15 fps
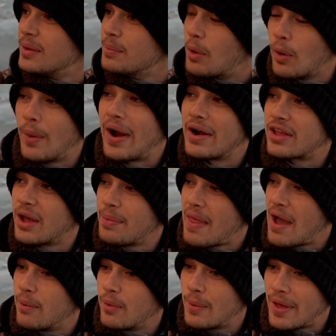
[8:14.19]
we're about to come
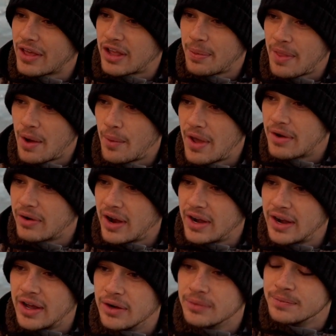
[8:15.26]
that we're about to come that way right
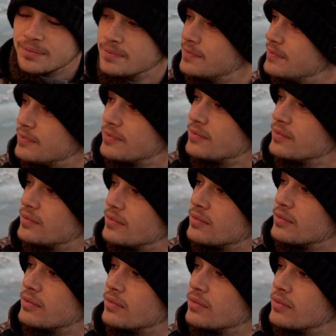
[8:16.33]
now.
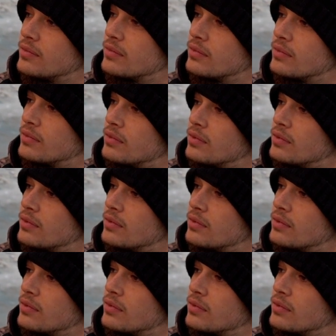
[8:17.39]
Uh,